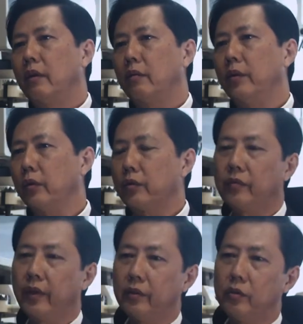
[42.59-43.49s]
We also
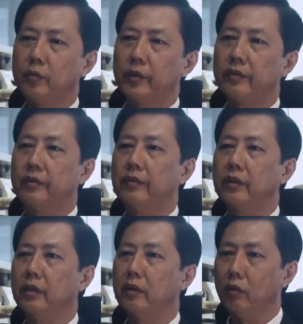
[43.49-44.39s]
find tumors
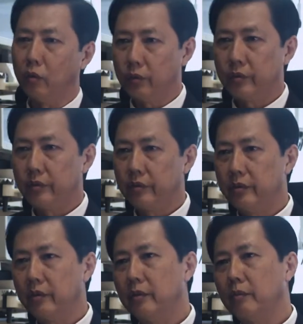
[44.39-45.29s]
in the nose,
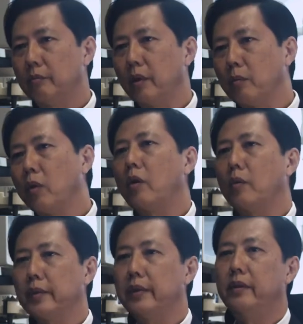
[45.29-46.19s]
but more
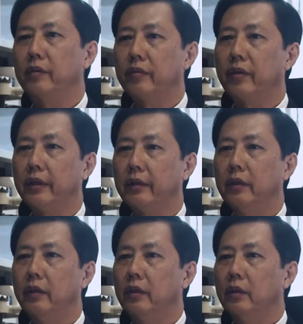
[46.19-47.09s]
commonly we find
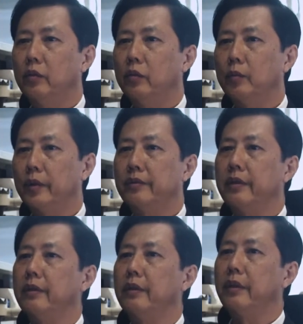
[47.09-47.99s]
tumors
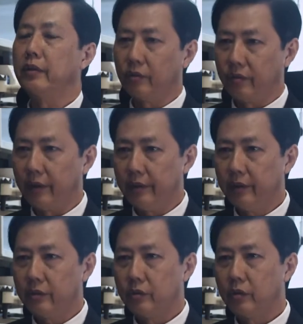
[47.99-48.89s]
in the nasopharynx,
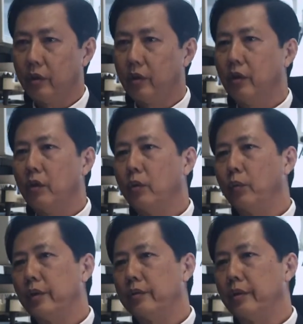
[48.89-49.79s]

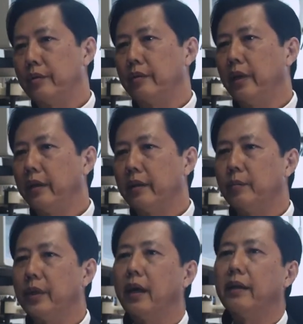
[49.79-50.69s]
which is the area
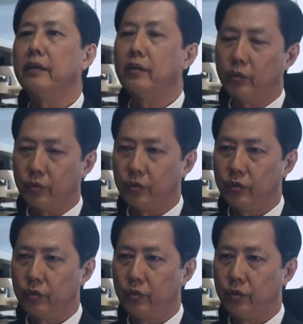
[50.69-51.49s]
behind the nose.